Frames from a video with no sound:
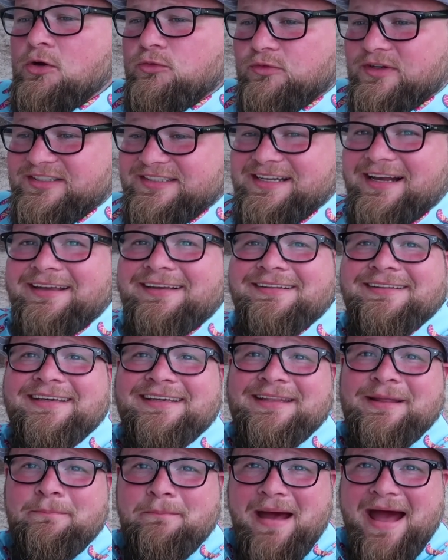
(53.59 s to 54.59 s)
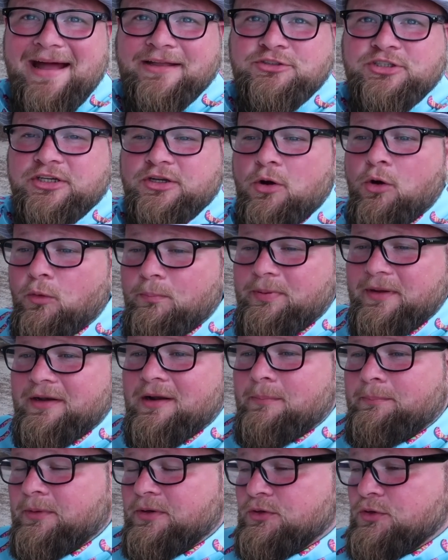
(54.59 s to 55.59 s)
Recycling the Magic, opened
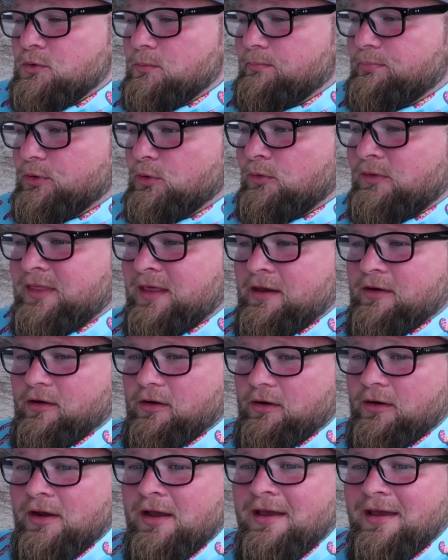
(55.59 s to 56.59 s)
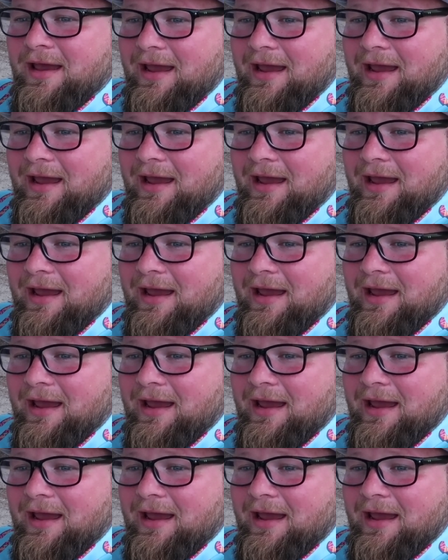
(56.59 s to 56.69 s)
up a new booth here,